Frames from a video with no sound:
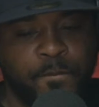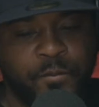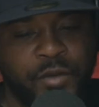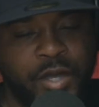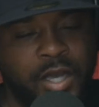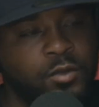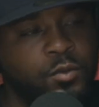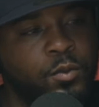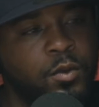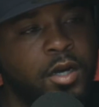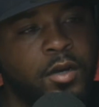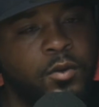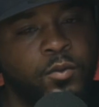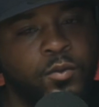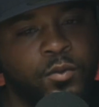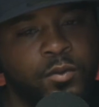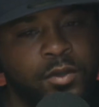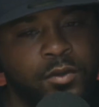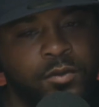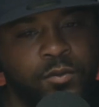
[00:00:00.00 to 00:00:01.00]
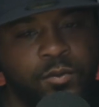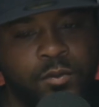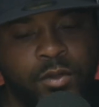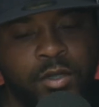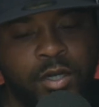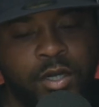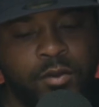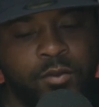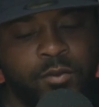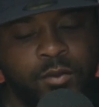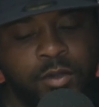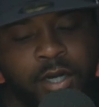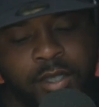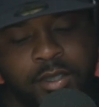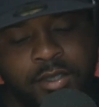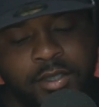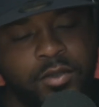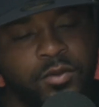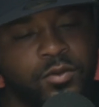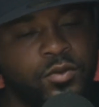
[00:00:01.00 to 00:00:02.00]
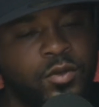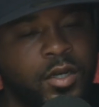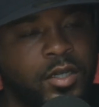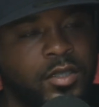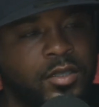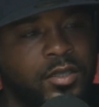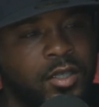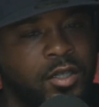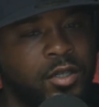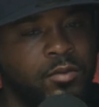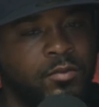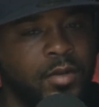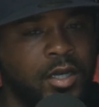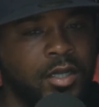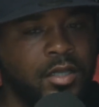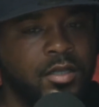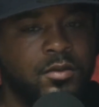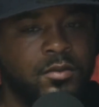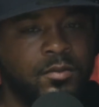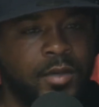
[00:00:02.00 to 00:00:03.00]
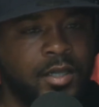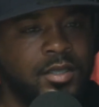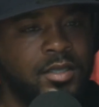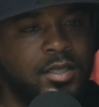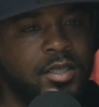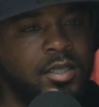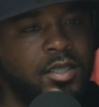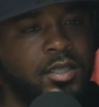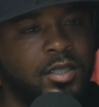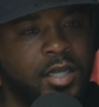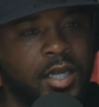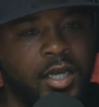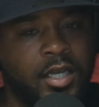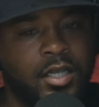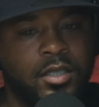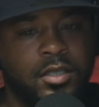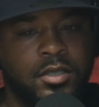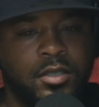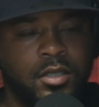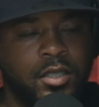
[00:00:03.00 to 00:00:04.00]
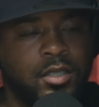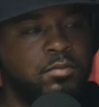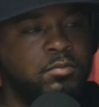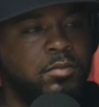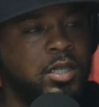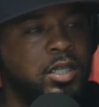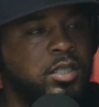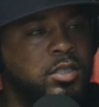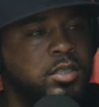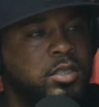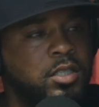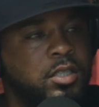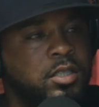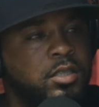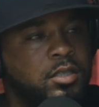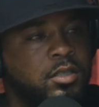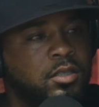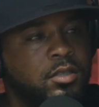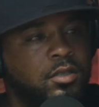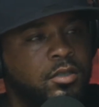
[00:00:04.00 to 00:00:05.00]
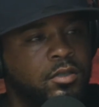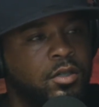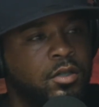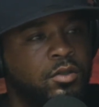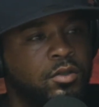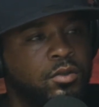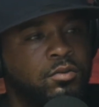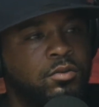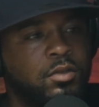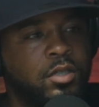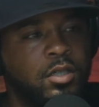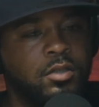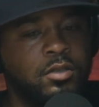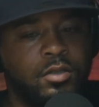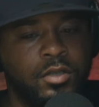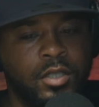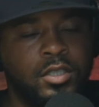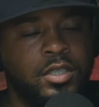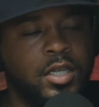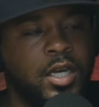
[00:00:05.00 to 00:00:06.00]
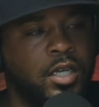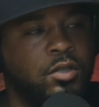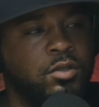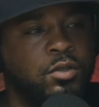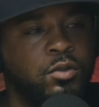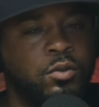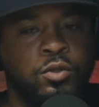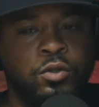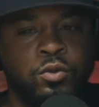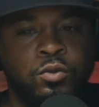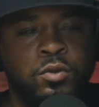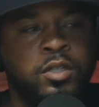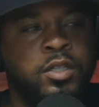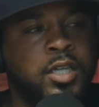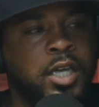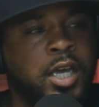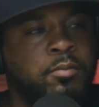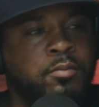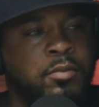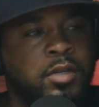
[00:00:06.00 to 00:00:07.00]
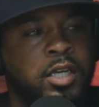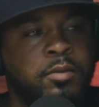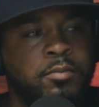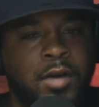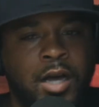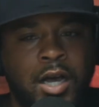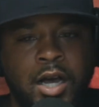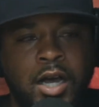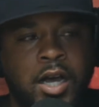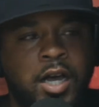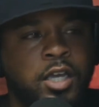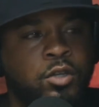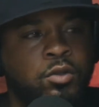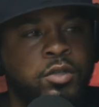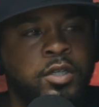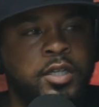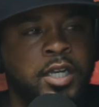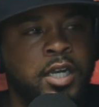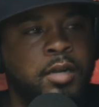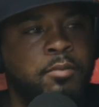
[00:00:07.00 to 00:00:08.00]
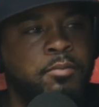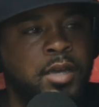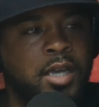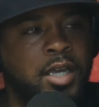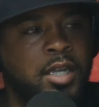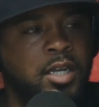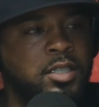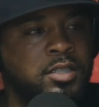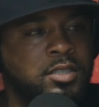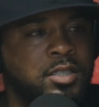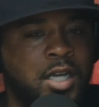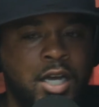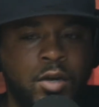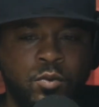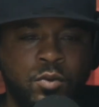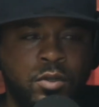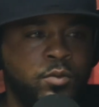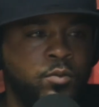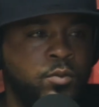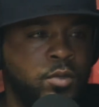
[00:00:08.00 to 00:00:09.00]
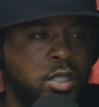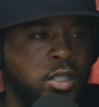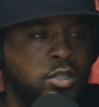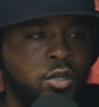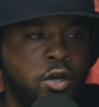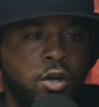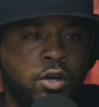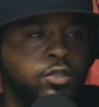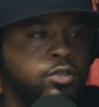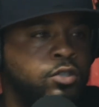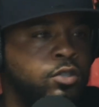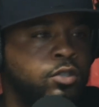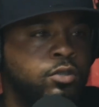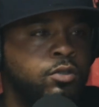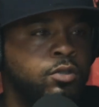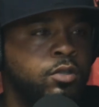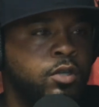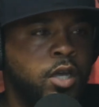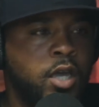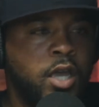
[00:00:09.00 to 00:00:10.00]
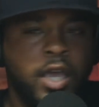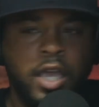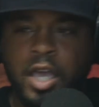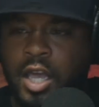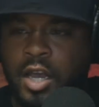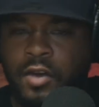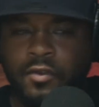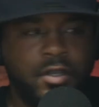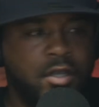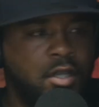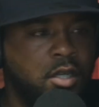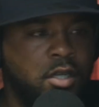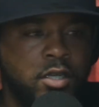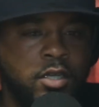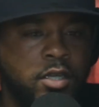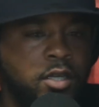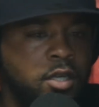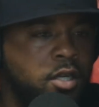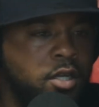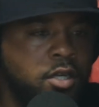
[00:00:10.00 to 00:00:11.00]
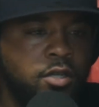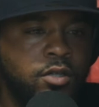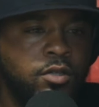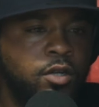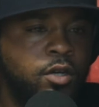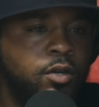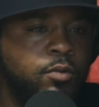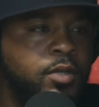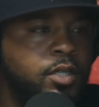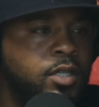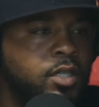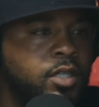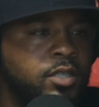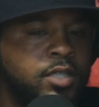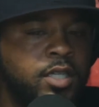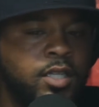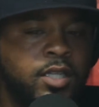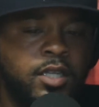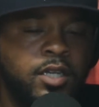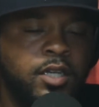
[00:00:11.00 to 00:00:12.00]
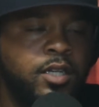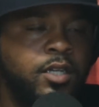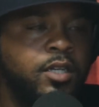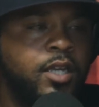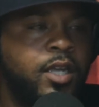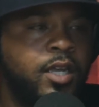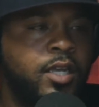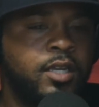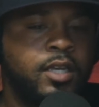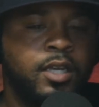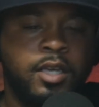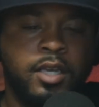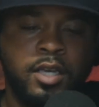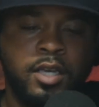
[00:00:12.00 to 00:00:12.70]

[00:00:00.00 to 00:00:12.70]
that's why when I when I t- try to tell my my son like this man shit. Yeah. You know, you did this how you do. You look at me in my eye. You look at a man in his eye when when he talking to you. Right. Everything. Right. You know, because at the end of the day,